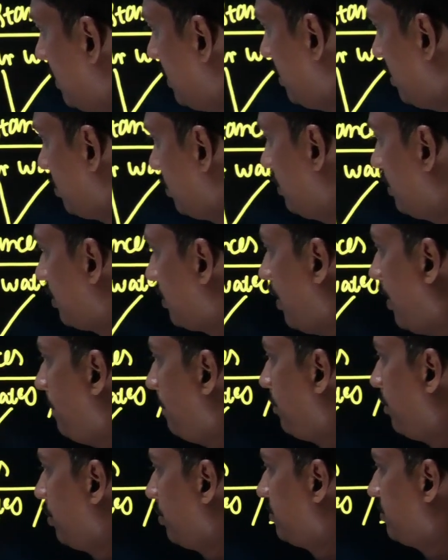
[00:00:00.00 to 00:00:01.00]
into the
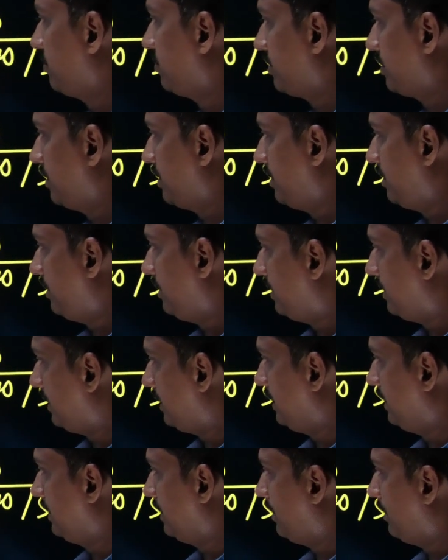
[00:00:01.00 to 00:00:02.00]
composition
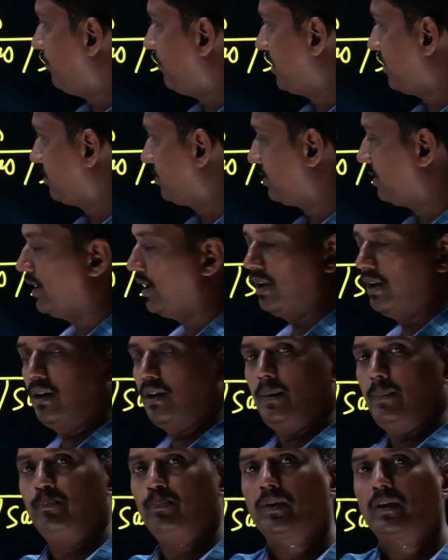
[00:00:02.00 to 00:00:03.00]
in the first
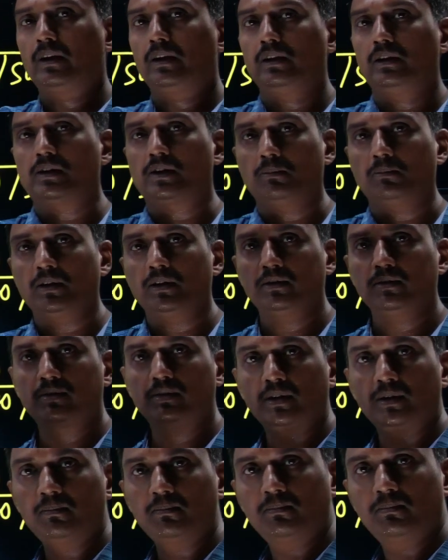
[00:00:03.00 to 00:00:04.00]
layer, it remains
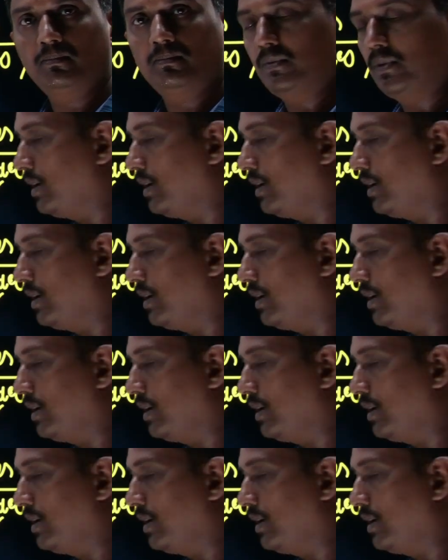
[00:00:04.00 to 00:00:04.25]
same.